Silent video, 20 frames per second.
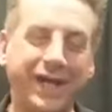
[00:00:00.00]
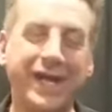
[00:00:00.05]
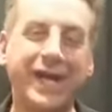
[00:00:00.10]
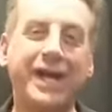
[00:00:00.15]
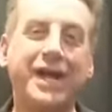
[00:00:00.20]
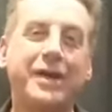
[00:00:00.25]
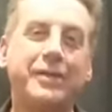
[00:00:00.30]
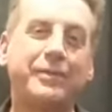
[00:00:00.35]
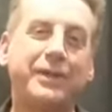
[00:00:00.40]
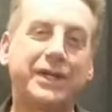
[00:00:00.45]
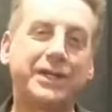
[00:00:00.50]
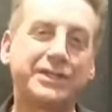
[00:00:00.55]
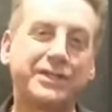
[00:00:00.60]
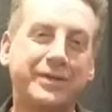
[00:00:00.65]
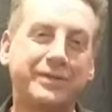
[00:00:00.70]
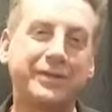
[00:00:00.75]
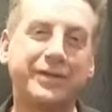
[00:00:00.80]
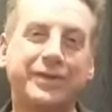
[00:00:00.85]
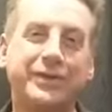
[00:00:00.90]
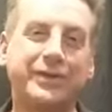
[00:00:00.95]
because I've been
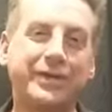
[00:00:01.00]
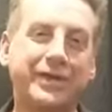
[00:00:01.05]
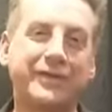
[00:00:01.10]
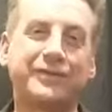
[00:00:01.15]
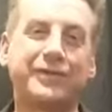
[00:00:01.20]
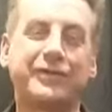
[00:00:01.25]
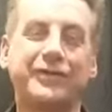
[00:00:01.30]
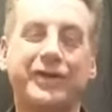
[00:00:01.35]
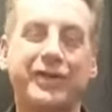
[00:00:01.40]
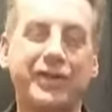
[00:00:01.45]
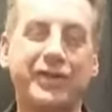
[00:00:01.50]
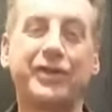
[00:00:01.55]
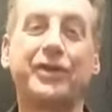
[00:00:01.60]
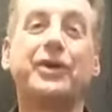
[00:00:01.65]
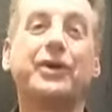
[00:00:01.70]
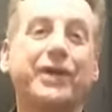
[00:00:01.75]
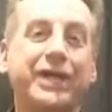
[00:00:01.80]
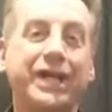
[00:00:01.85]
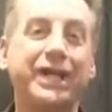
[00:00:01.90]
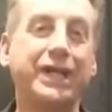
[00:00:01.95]
doing that for over
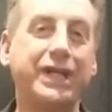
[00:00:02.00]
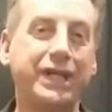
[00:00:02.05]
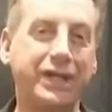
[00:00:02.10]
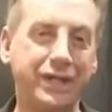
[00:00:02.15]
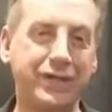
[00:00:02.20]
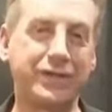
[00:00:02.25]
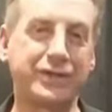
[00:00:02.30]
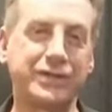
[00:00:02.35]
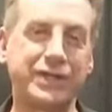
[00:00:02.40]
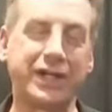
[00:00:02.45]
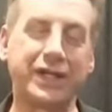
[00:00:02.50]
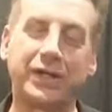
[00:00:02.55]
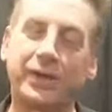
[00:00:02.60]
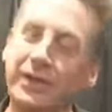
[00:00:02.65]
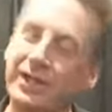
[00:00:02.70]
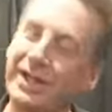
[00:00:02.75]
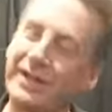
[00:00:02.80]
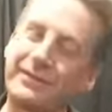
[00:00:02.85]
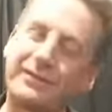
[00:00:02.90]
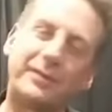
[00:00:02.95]
30 years. I learned that
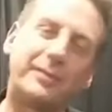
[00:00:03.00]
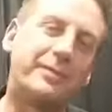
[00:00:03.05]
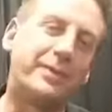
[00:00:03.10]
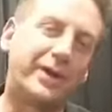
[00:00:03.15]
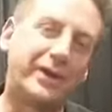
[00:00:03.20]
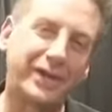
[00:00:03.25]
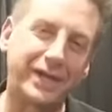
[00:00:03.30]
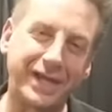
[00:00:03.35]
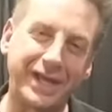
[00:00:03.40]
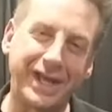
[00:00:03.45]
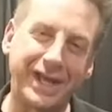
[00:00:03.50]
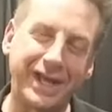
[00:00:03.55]
from Mary Kay